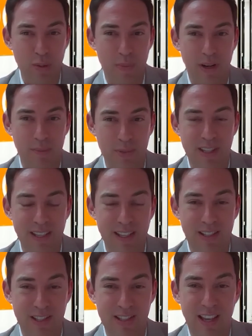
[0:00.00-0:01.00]
but I'm just here
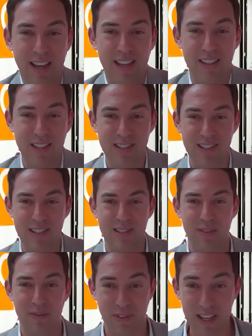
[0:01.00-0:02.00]
to say these
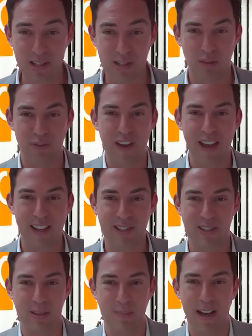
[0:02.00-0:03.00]
are the facts
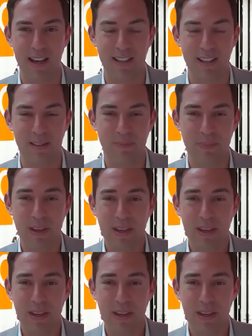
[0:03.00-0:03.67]
in the market.